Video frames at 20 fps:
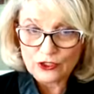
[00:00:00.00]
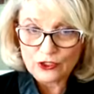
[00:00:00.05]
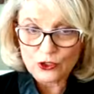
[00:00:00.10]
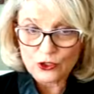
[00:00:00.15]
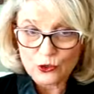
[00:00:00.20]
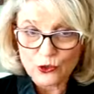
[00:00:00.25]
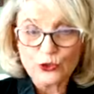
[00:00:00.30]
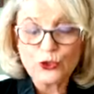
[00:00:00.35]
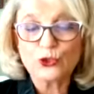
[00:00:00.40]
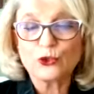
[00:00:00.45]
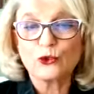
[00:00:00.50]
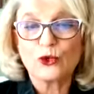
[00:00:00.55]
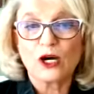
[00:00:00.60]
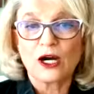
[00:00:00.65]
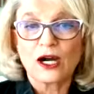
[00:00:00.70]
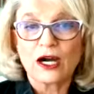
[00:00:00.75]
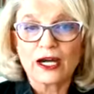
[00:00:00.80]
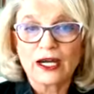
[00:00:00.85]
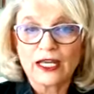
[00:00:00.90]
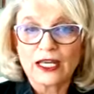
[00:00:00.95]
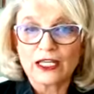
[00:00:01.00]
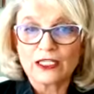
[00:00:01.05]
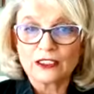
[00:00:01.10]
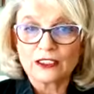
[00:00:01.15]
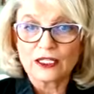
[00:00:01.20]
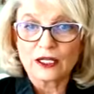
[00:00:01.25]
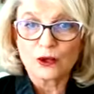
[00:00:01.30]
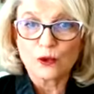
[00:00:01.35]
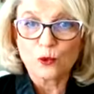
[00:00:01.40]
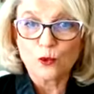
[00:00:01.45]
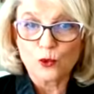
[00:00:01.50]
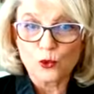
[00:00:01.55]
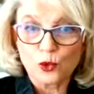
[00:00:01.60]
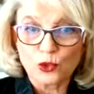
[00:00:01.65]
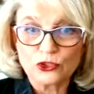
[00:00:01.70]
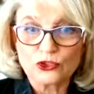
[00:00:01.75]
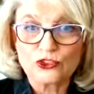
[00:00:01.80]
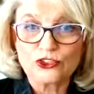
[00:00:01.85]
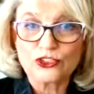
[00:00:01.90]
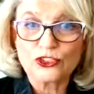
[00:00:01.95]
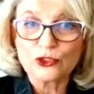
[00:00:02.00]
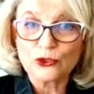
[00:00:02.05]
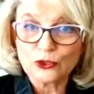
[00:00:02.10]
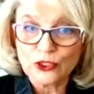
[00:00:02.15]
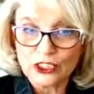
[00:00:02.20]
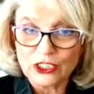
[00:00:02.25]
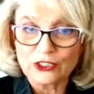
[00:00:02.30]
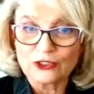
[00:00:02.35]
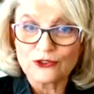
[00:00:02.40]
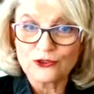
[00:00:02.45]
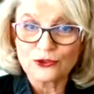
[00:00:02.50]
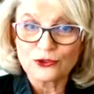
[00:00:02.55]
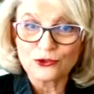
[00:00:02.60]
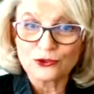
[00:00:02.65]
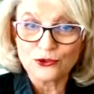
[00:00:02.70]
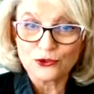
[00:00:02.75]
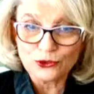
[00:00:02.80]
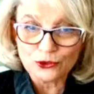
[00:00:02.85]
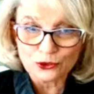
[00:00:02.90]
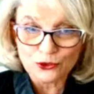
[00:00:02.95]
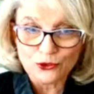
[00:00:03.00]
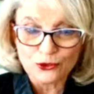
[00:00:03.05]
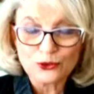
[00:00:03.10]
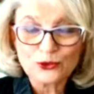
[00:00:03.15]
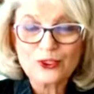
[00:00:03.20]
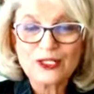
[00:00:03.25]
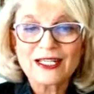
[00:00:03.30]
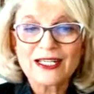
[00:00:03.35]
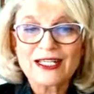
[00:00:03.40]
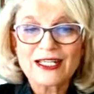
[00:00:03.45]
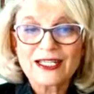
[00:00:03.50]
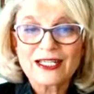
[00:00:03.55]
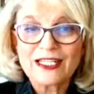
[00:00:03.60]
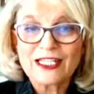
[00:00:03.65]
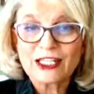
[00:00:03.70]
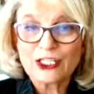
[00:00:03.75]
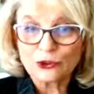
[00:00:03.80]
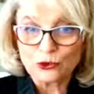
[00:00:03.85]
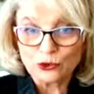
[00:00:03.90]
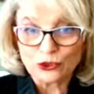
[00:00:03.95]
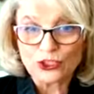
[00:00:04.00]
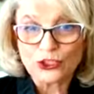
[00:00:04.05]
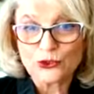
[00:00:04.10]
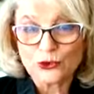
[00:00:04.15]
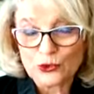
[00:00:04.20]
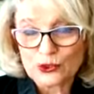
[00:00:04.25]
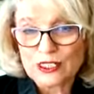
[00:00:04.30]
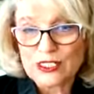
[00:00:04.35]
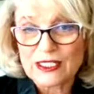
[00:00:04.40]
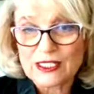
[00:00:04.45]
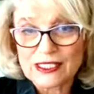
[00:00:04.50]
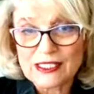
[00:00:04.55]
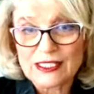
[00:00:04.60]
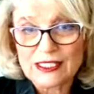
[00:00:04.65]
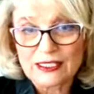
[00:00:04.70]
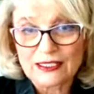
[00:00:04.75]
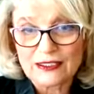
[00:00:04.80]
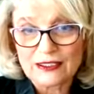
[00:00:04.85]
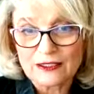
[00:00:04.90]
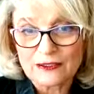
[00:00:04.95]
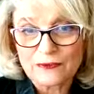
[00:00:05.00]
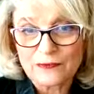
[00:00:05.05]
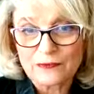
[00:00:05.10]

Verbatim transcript: who you are and what you need to do in order to succeed?